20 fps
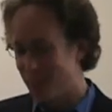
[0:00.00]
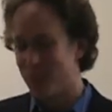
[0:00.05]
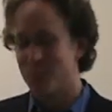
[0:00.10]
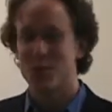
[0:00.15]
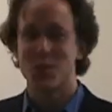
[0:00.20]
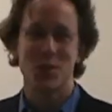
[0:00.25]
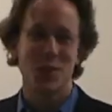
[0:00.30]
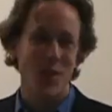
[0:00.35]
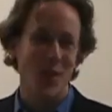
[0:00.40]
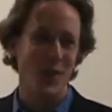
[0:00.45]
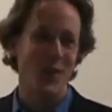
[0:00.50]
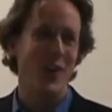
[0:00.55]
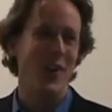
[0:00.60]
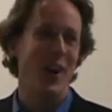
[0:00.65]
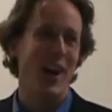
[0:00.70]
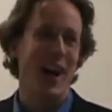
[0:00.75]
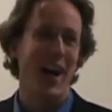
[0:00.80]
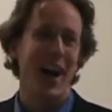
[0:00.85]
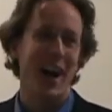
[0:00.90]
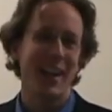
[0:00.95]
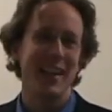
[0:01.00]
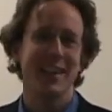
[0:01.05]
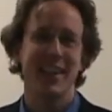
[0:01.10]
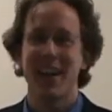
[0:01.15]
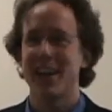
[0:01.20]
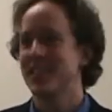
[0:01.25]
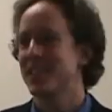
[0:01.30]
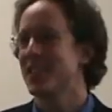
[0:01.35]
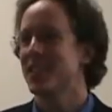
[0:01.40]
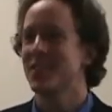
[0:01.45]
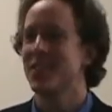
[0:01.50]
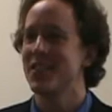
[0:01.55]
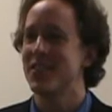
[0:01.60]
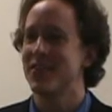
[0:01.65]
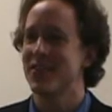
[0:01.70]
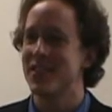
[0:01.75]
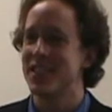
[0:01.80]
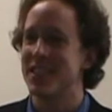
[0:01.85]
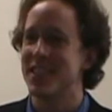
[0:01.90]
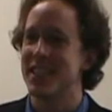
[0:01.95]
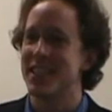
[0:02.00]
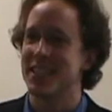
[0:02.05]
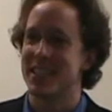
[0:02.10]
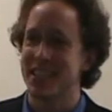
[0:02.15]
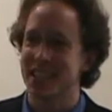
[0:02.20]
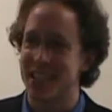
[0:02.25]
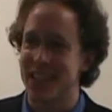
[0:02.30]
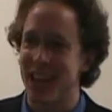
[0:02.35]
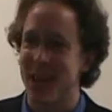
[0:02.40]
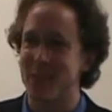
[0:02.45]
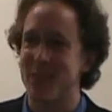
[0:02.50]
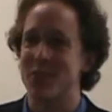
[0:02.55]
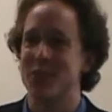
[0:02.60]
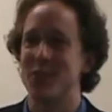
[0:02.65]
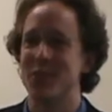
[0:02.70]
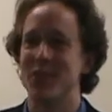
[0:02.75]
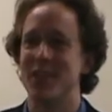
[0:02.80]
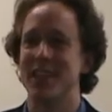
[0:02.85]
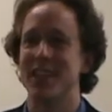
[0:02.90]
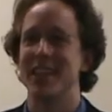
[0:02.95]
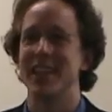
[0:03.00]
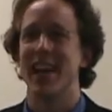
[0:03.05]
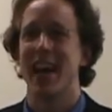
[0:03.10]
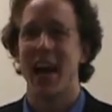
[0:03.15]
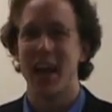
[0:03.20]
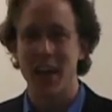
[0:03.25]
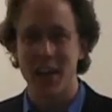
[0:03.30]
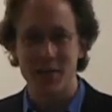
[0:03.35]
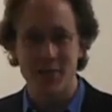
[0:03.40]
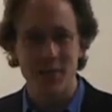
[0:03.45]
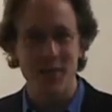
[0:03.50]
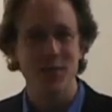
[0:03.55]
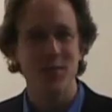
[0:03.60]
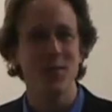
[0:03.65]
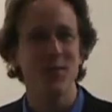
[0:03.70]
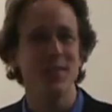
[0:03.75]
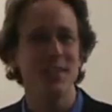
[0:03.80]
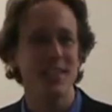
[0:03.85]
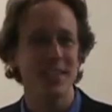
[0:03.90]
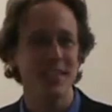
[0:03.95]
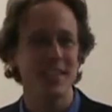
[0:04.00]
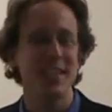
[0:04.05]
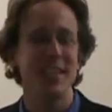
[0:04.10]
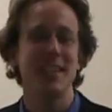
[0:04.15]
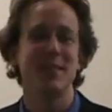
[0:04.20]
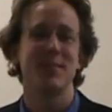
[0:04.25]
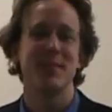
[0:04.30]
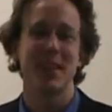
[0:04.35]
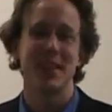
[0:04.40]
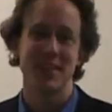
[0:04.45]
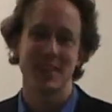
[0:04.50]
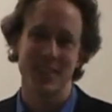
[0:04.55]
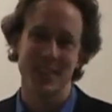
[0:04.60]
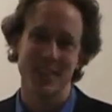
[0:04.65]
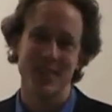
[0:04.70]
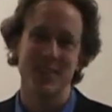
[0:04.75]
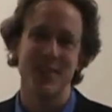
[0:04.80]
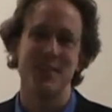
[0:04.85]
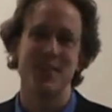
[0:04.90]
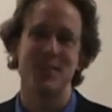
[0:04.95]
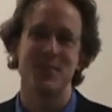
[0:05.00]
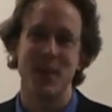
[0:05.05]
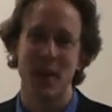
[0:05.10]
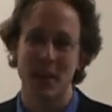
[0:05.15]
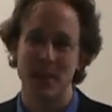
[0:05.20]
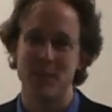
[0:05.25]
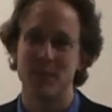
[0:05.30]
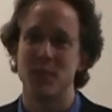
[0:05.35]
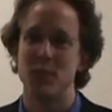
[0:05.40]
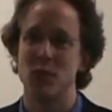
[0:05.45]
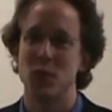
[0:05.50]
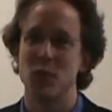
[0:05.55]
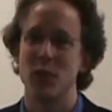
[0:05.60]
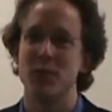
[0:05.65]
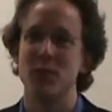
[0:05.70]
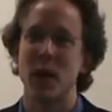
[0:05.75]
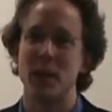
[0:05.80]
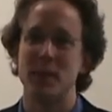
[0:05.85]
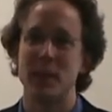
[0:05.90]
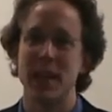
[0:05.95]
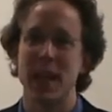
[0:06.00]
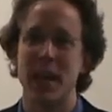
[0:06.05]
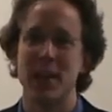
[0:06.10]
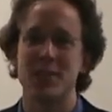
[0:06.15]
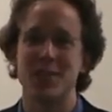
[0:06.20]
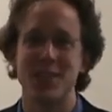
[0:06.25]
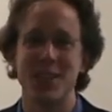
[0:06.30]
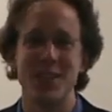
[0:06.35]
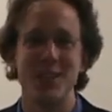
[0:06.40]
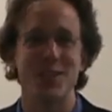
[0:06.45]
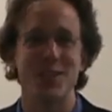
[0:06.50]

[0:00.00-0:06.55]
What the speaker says: so I just couldn't resist this opportunity, and I recruited a team that included two of my PhD